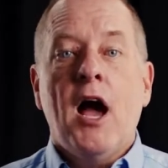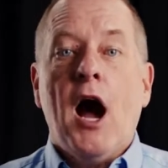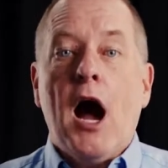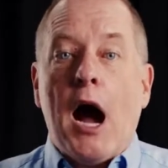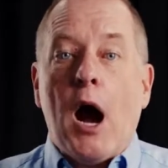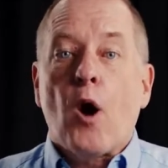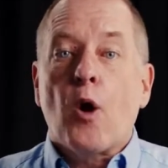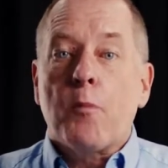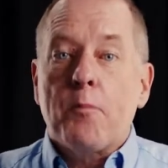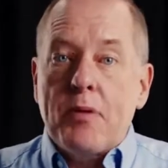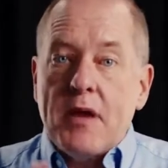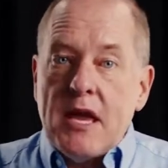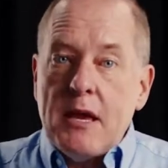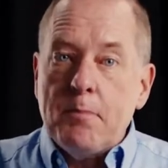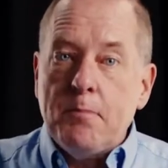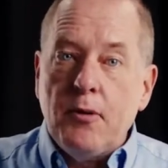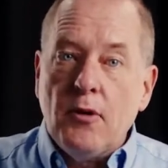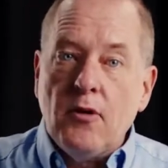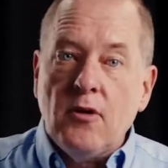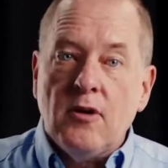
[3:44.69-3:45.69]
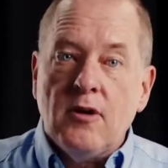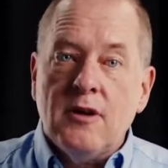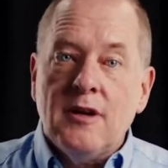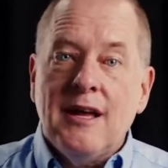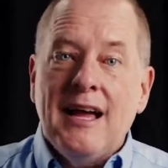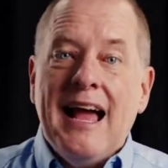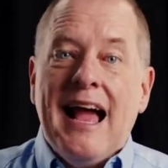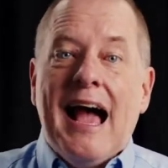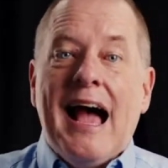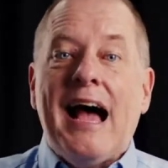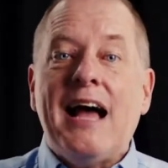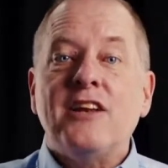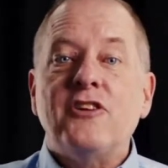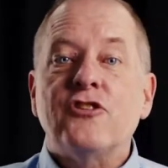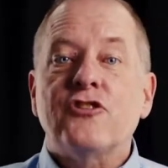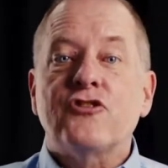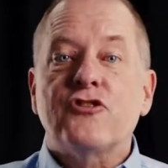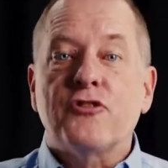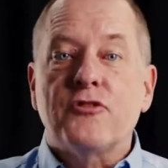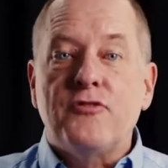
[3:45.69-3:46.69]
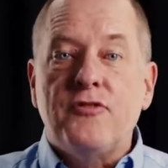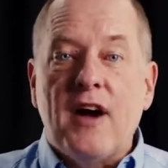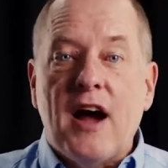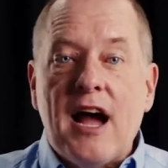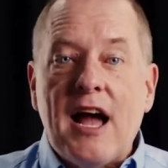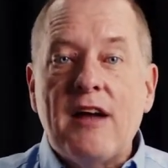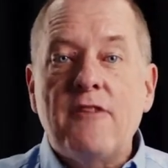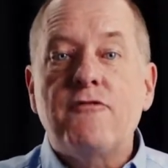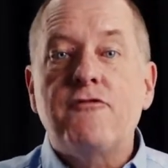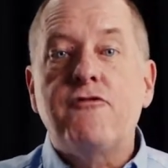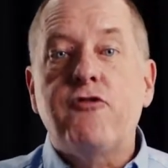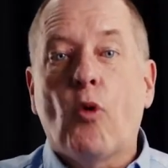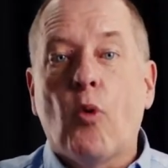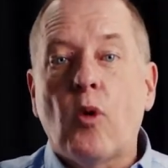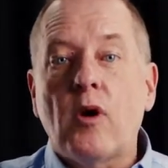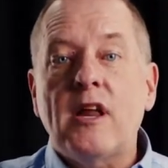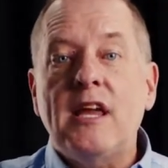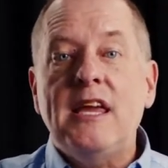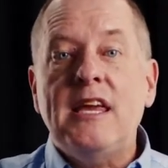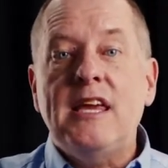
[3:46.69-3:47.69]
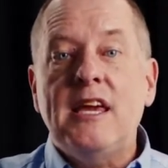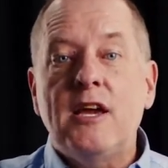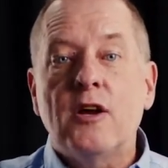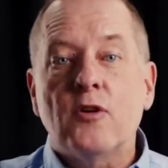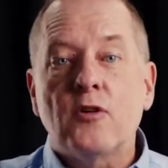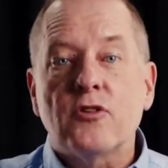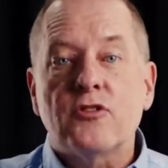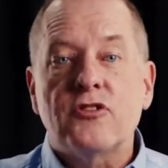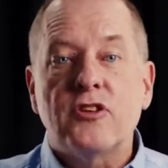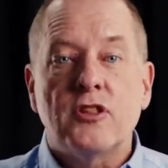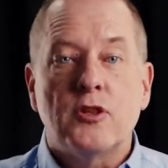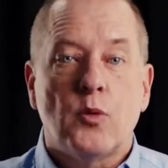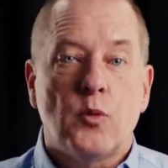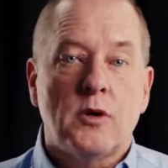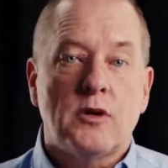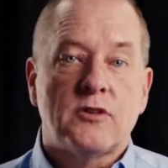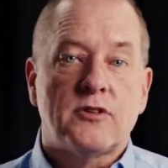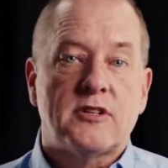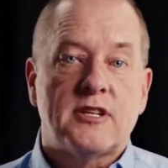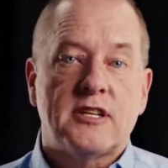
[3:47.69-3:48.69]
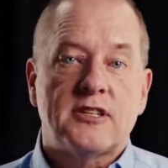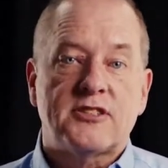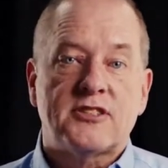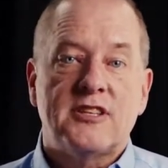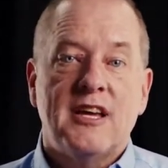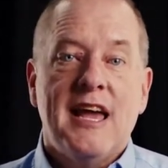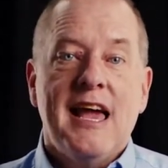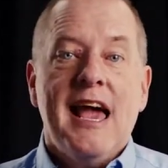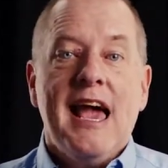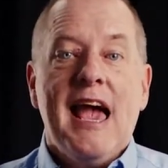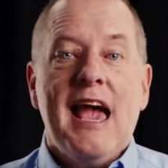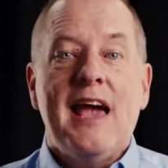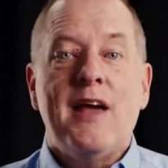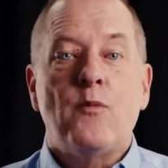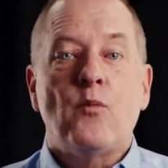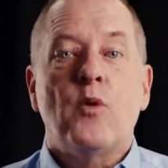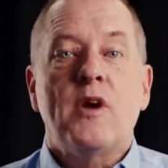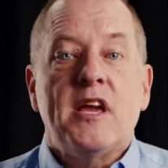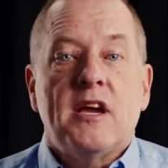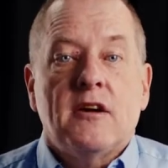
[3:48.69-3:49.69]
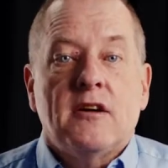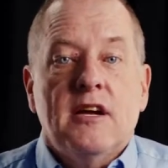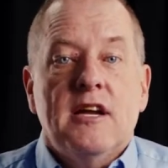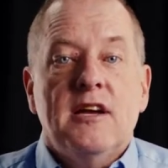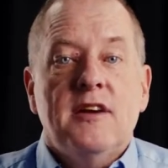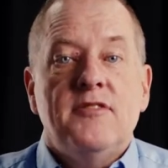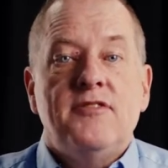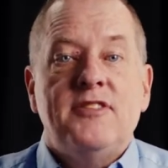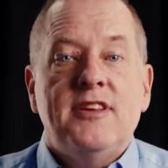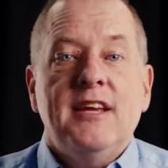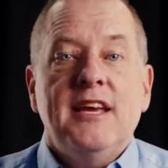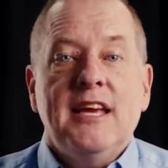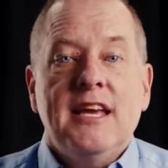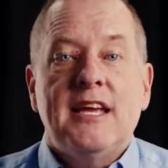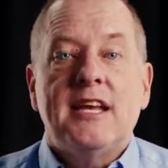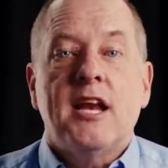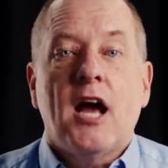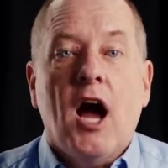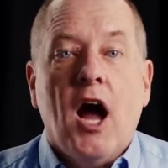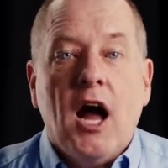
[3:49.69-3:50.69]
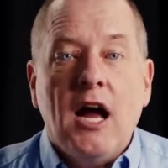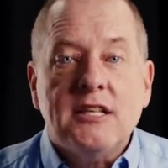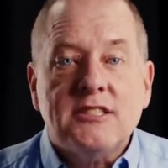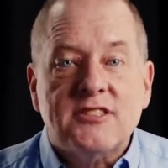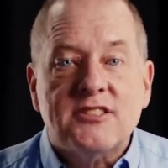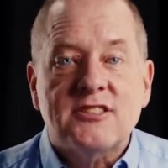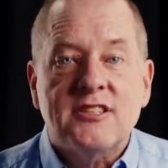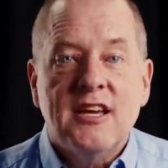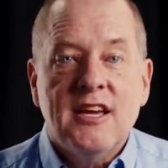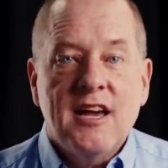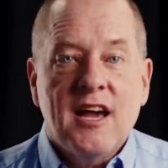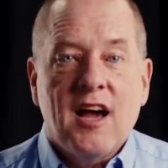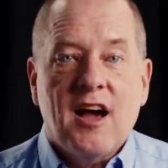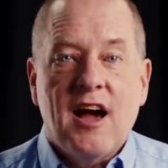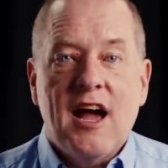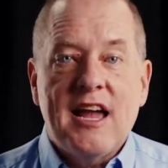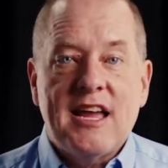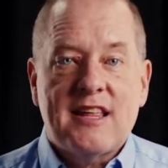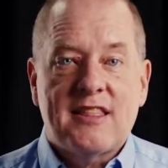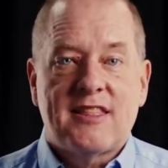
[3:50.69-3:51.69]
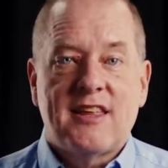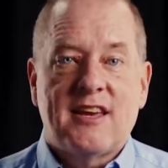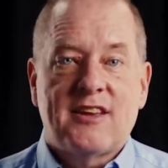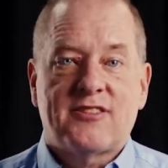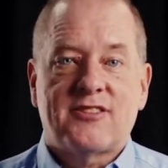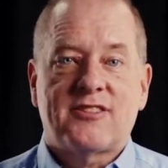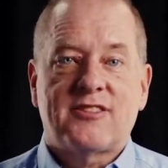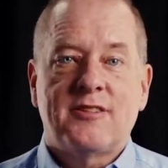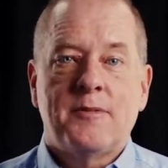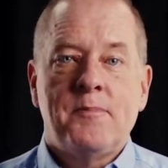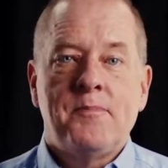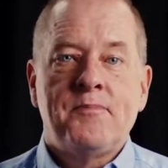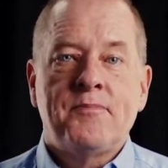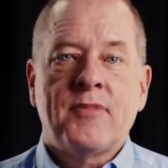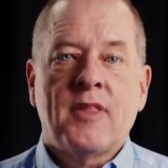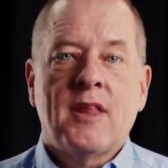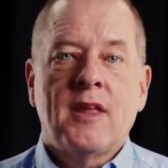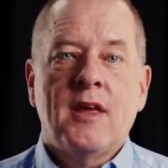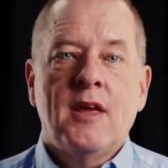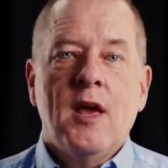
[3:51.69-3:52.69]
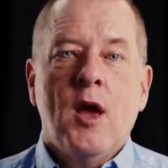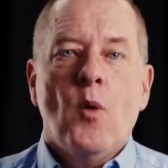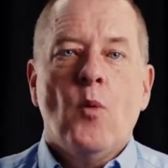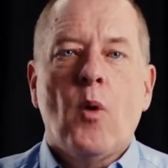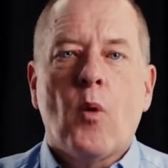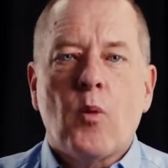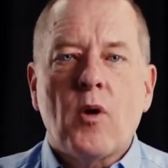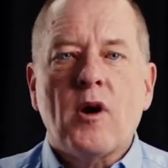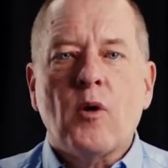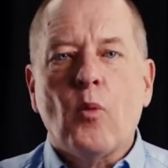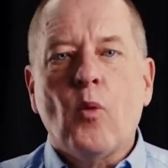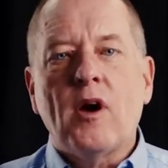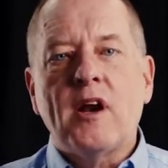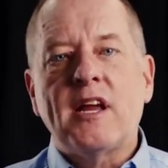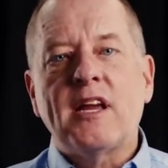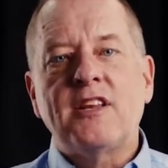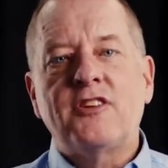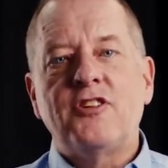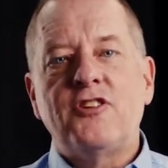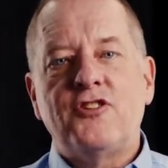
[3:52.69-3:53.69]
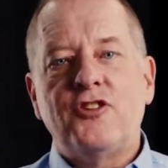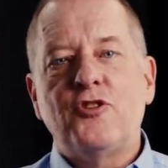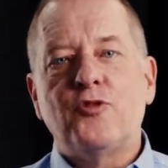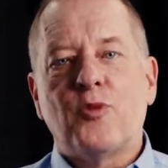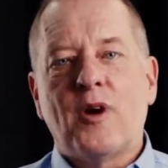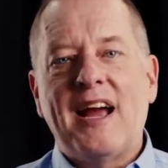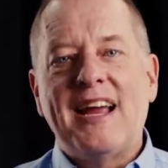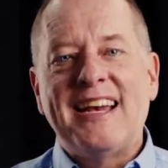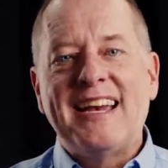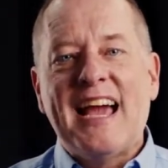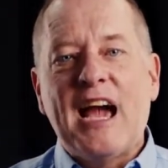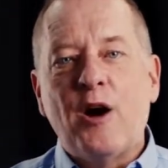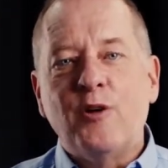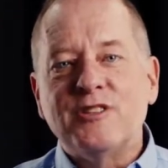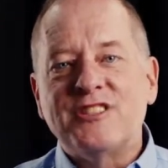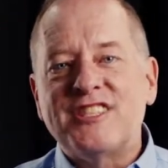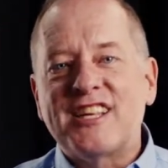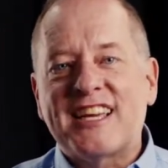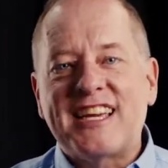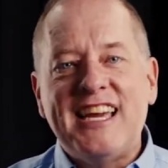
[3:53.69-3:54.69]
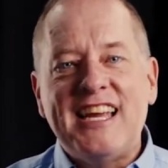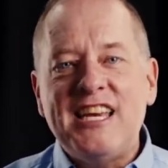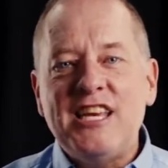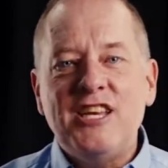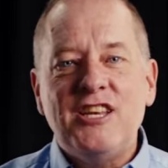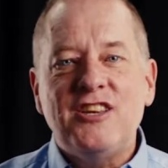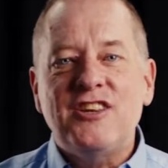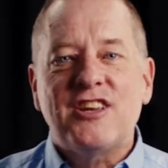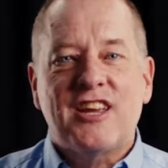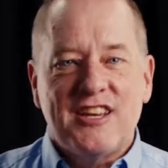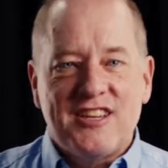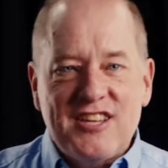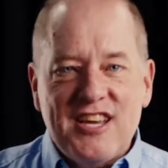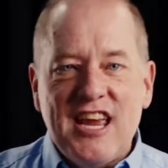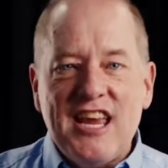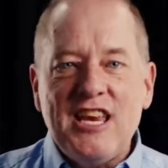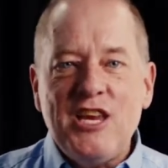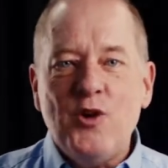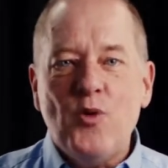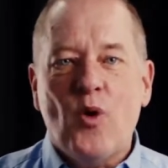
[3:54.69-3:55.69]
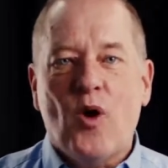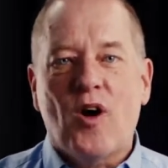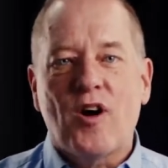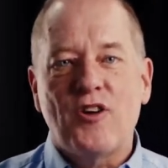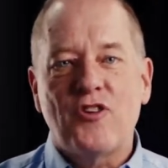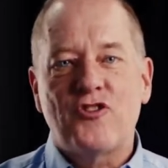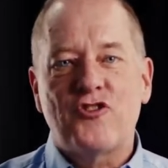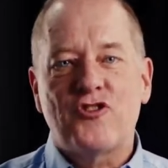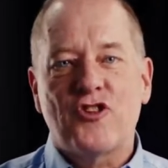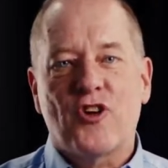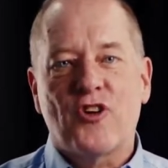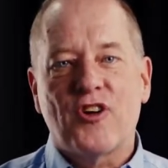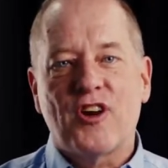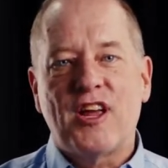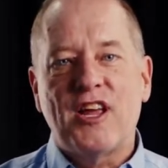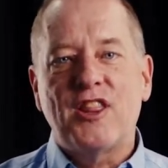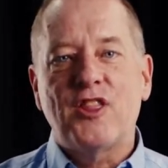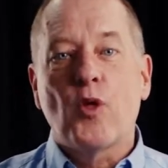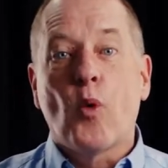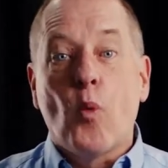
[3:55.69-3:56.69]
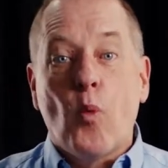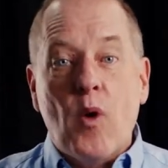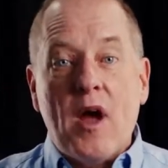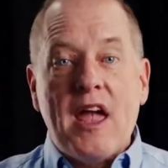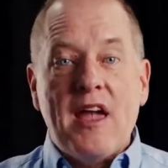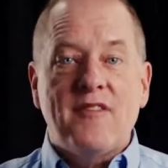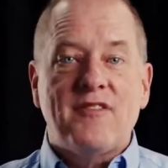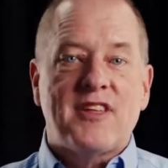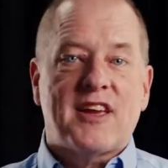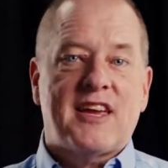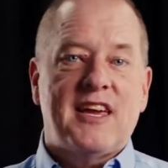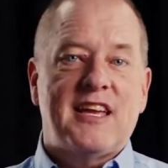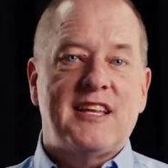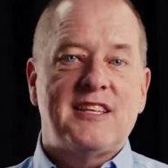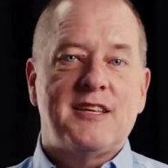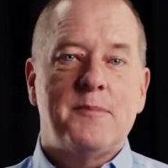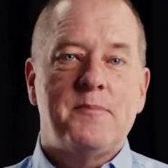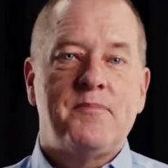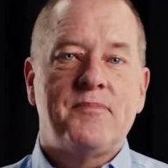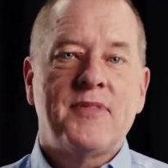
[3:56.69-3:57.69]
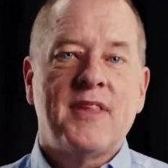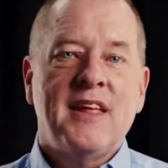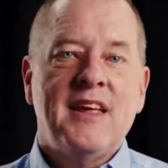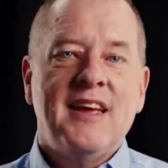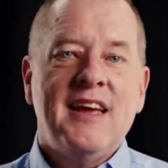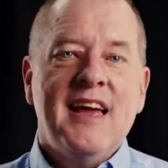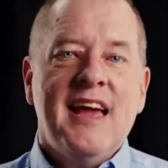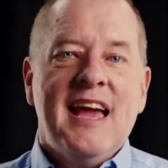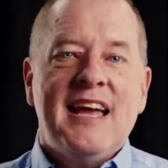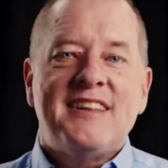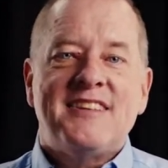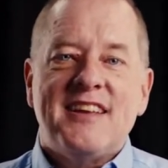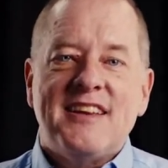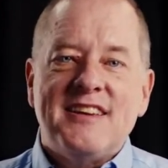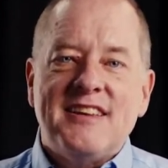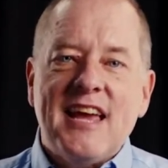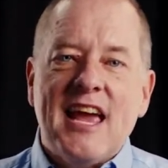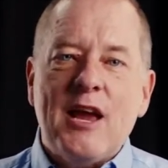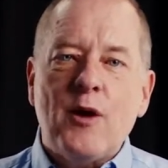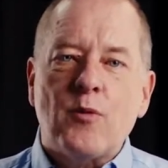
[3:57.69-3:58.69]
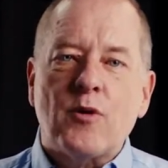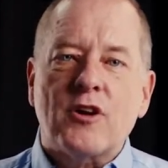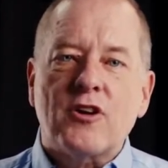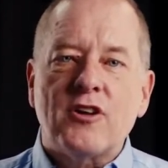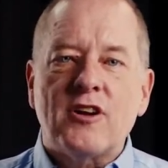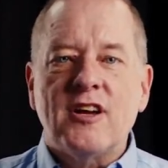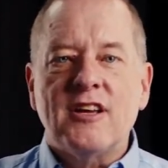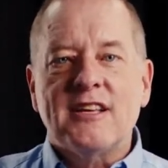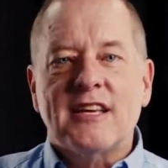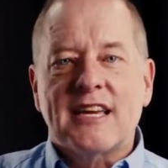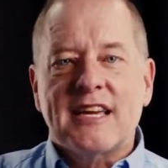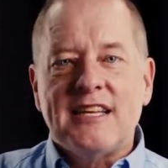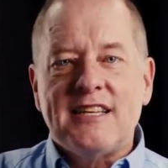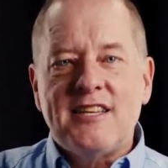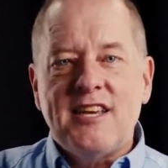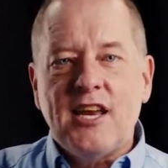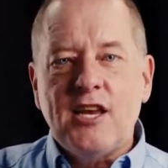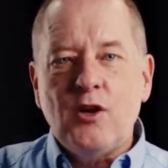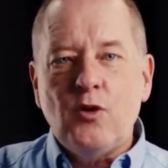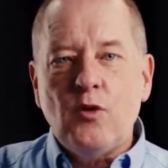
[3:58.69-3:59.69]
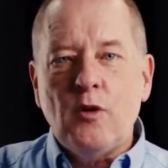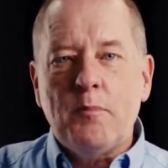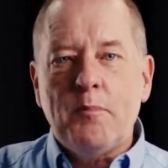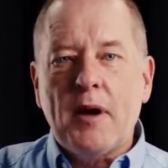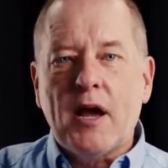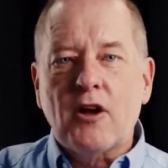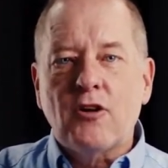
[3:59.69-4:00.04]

our people had to survive 40 years in the wilderness, and we lived in huts like this. What we're wanting to do right now is to continue our journey, the way of the kingdom. And today we're going to continue it by